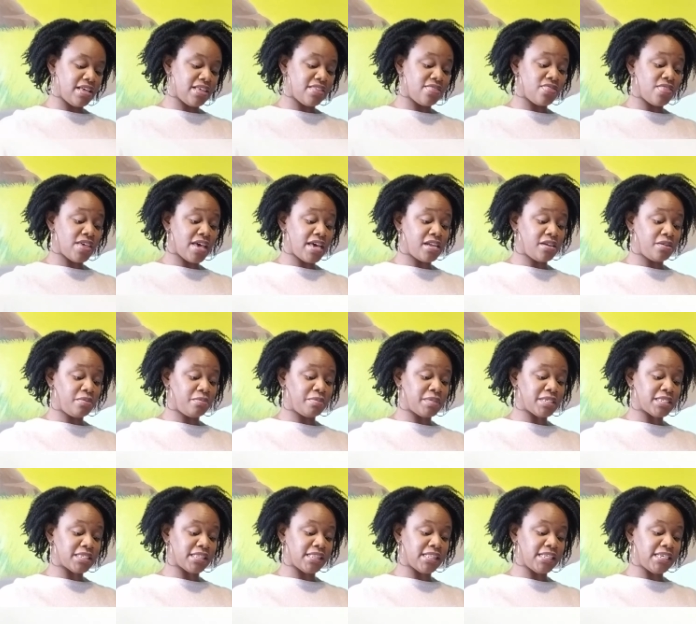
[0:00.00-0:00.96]
Then
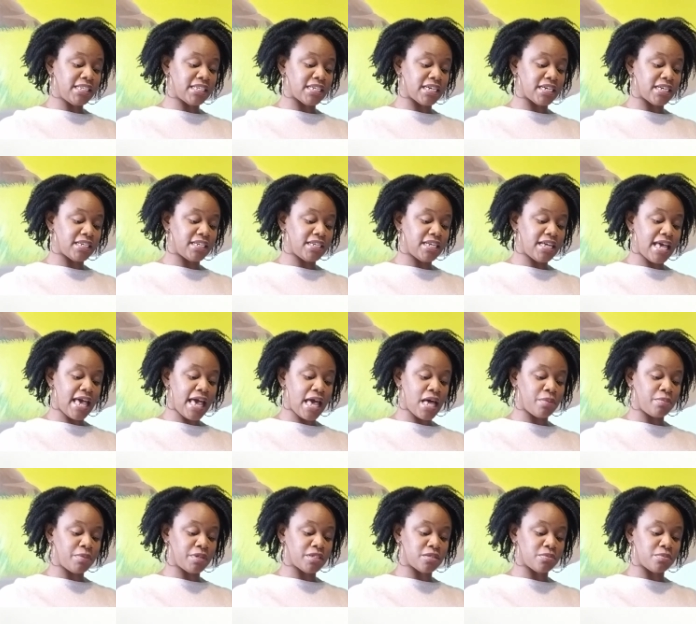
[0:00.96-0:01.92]
Miss Lena,
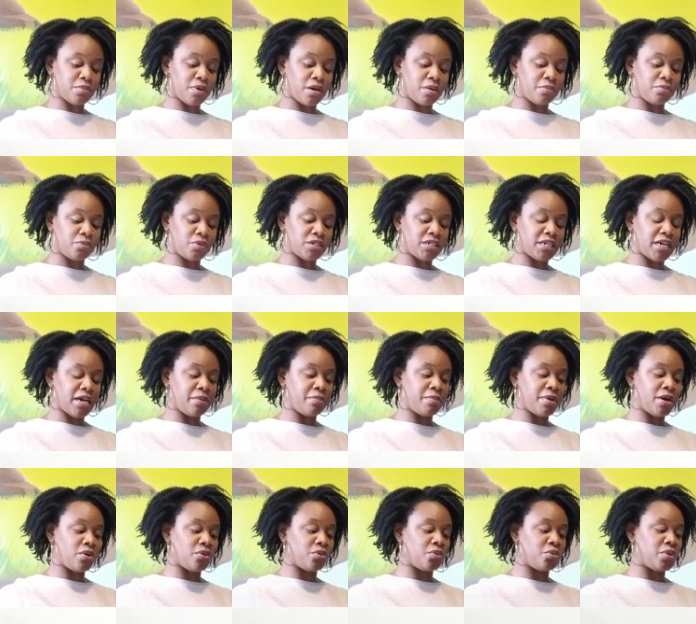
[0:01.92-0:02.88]
Emma's mom, would come
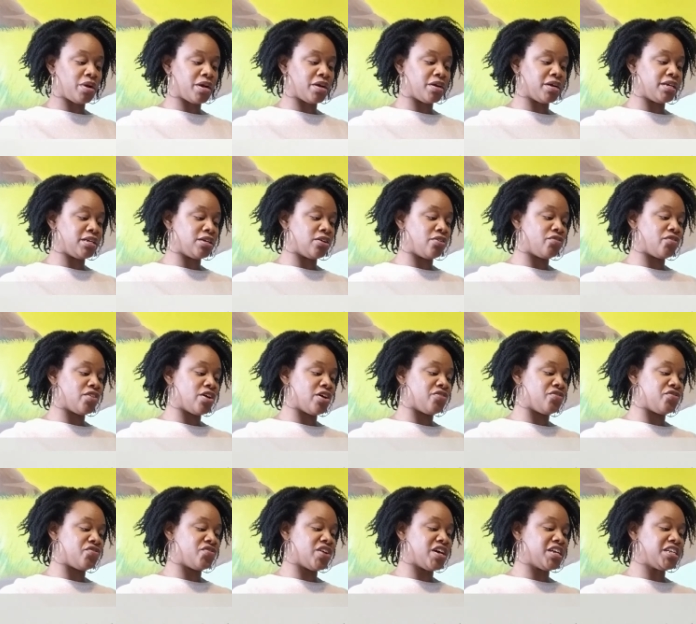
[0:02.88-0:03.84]
out wearing a
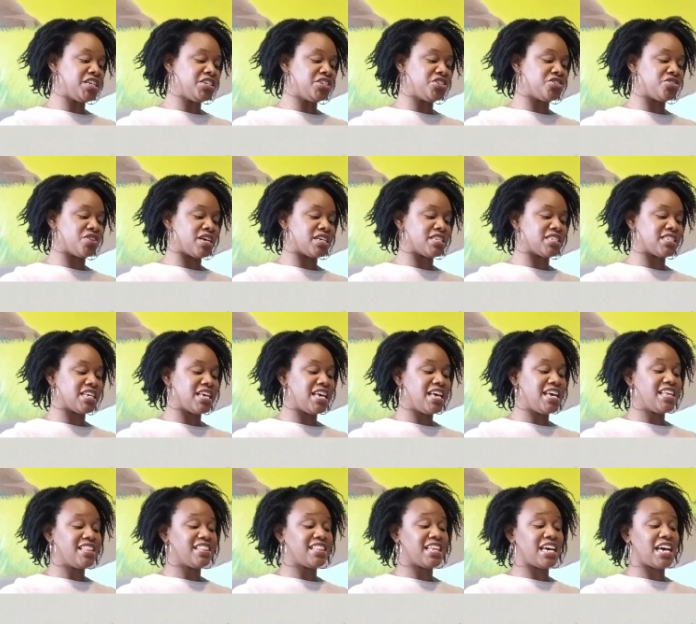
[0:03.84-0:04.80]
funny dress
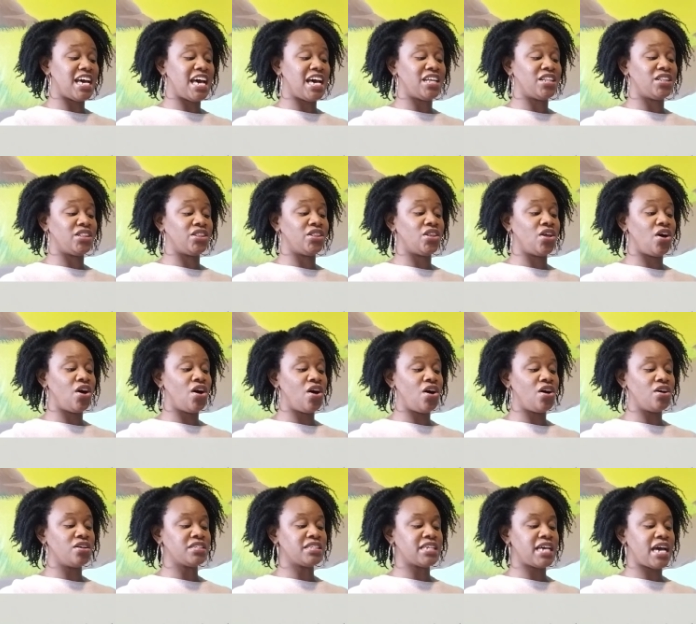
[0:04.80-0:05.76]
that had
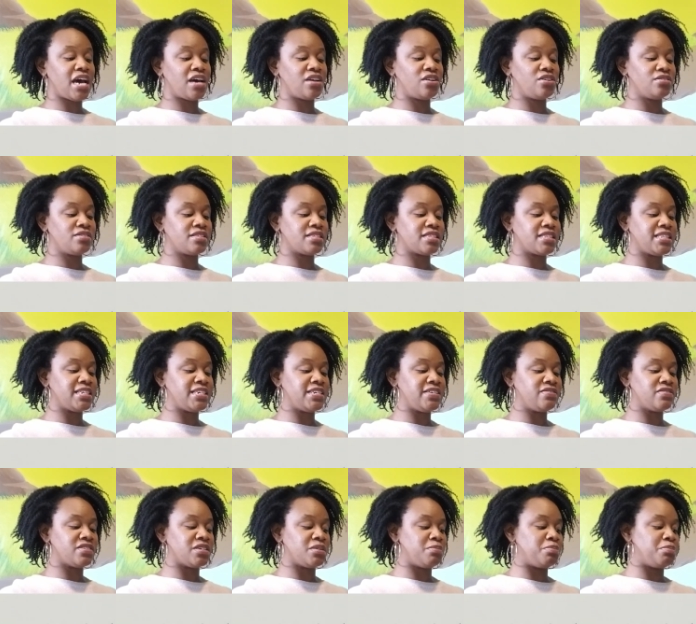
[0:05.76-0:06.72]
long, tattered
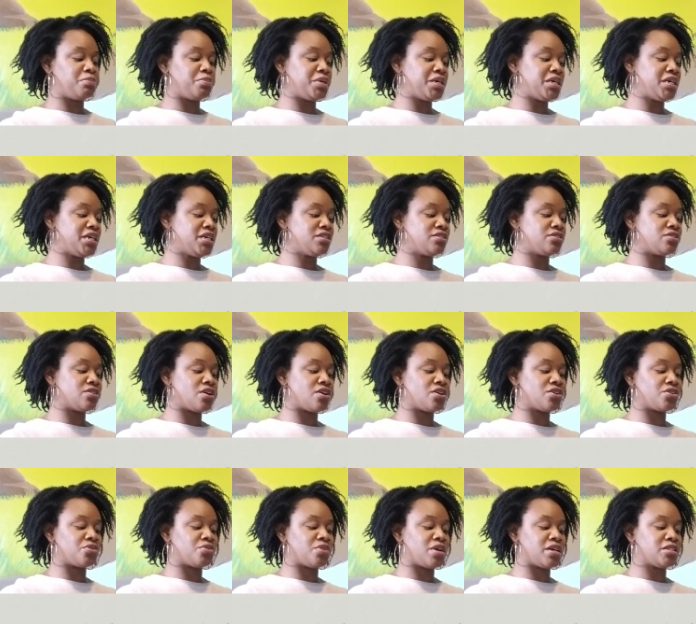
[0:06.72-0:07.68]
sleeves and big,
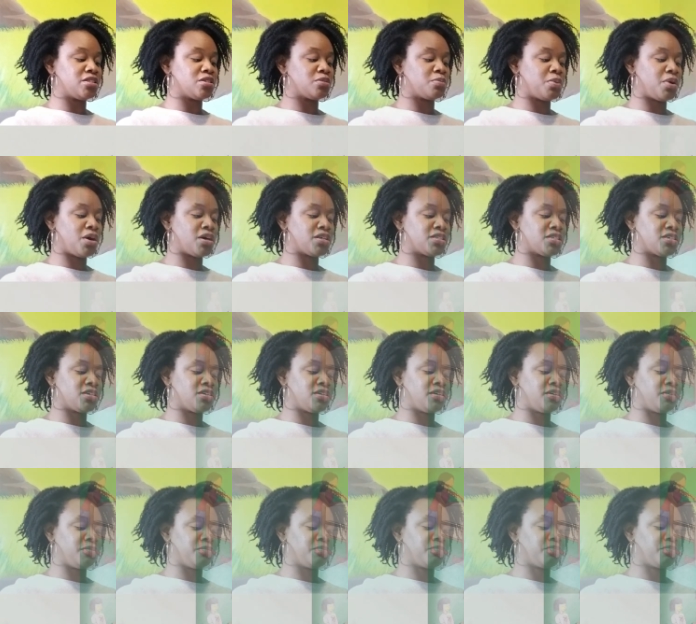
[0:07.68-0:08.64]
dark red spots on it.